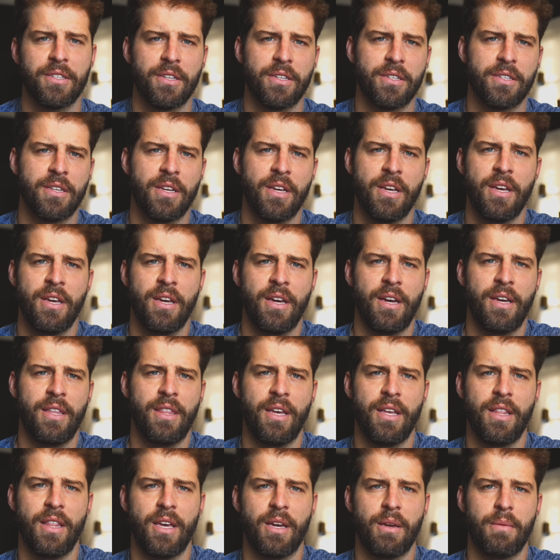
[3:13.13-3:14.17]
is in
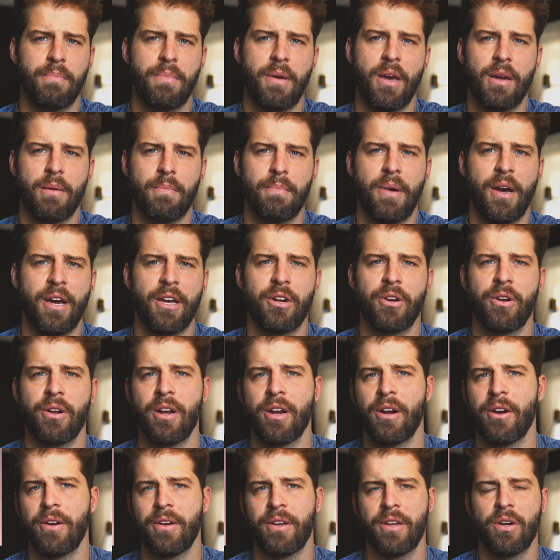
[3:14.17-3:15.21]
that like pec minor
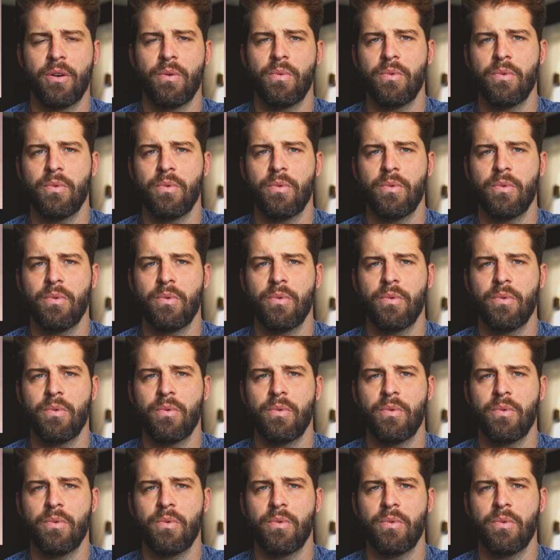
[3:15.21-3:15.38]
area.